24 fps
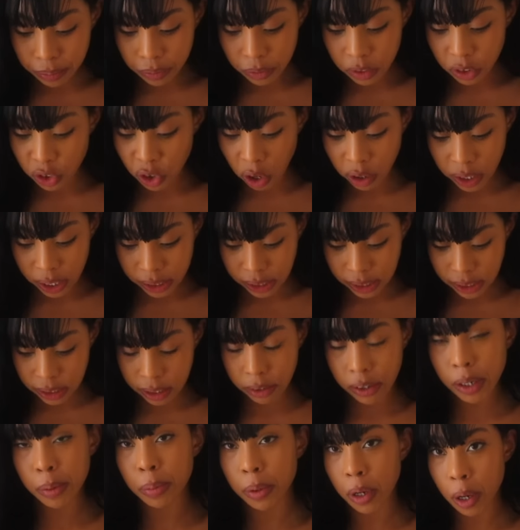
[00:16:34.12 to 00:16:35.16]
Not
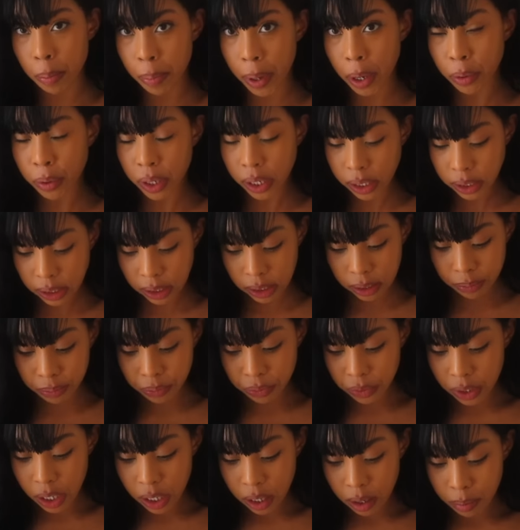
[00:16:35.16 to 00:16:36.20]
necessary, but a bonus.
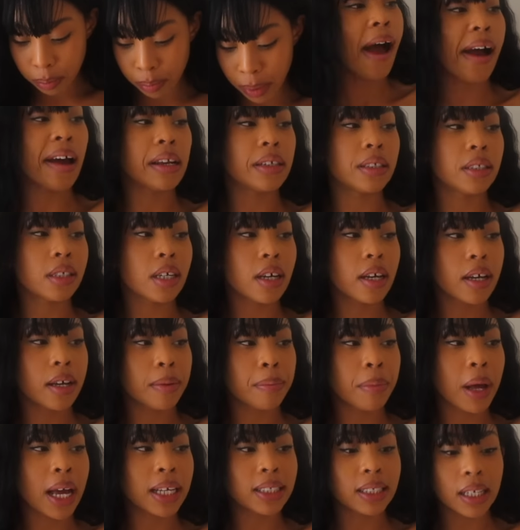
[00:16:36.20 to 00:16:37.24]
And
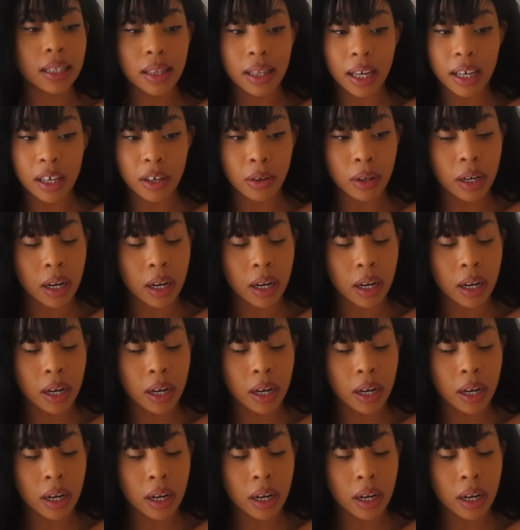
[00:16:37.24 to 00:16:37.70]
I said thank you,